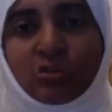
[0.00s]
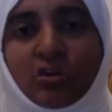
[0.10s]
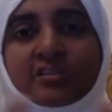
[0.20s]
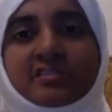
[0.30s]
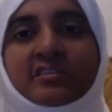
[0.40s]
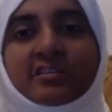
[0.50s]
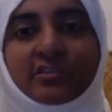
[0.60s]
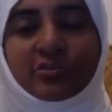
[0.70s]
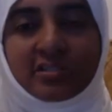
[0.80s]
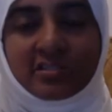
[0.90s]

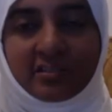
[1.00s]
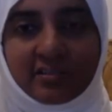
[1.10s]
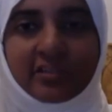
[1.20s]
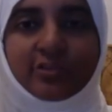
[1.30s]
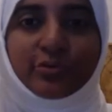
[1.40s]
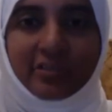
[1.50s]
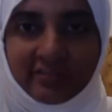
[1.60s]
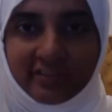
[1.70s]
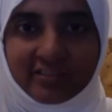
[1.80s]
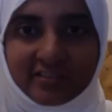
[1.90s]
constitutes the
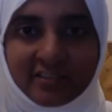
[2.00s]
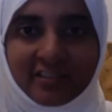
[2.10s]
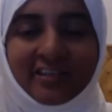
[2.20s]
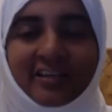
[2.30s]
universe.